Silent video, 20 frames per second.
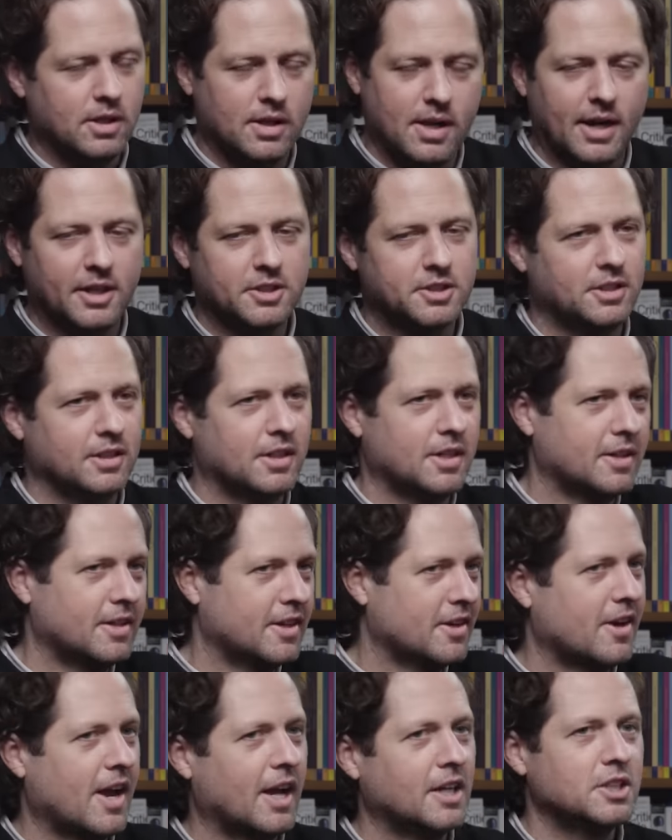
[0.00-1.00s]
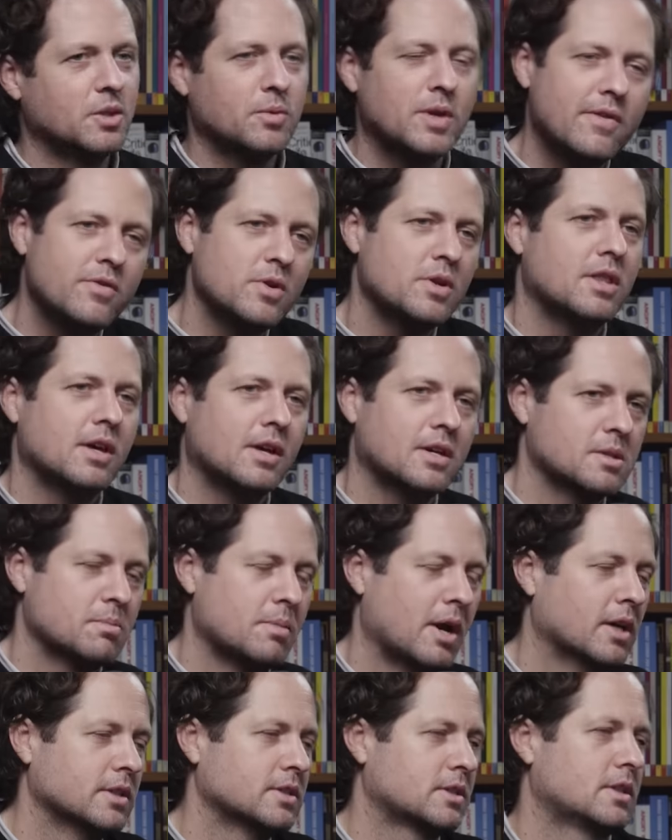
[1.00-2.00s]
nationally, internationally, whatever you think is
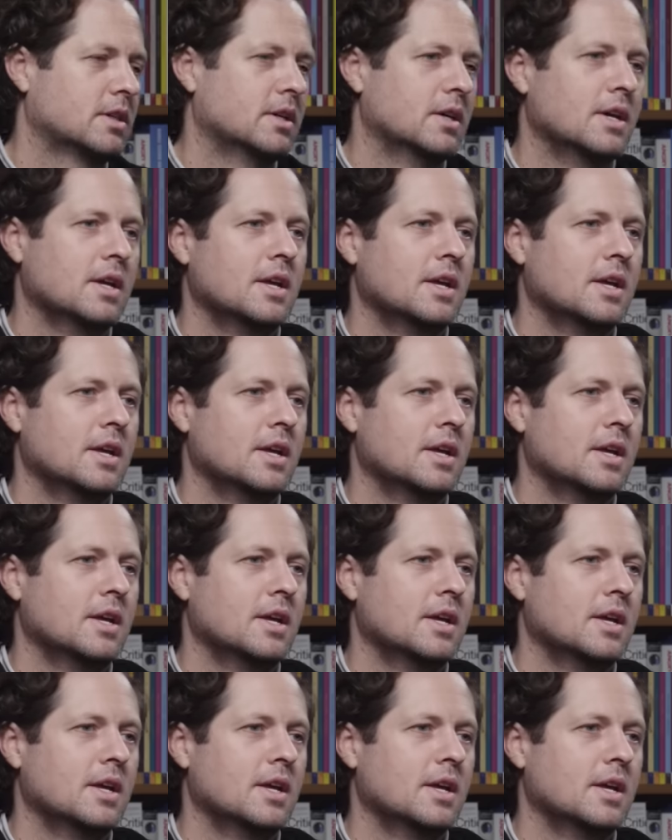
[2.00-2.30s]
best,